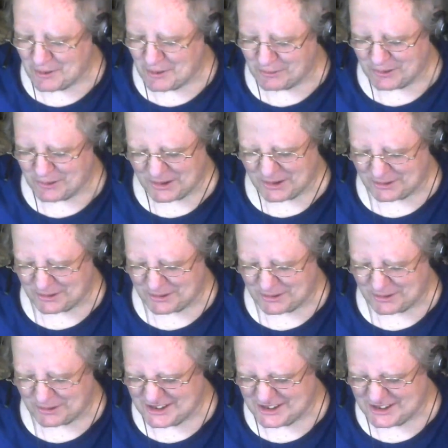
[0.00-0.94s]
with at
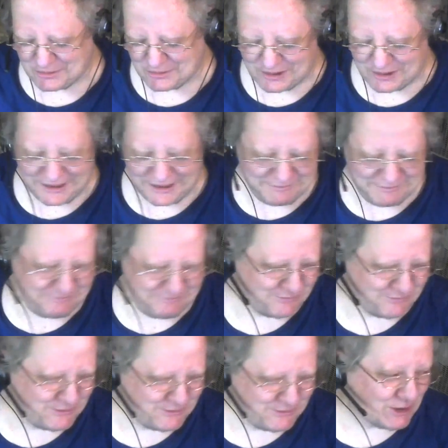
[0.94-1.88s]
least 3.
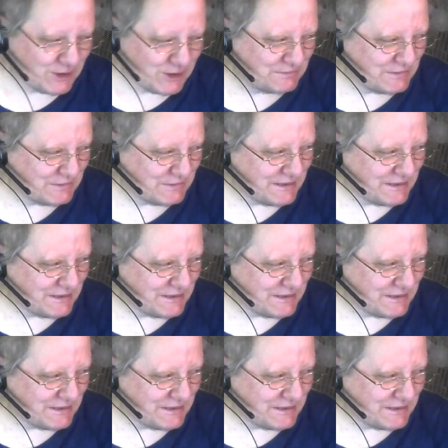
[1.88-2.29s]
Trust me.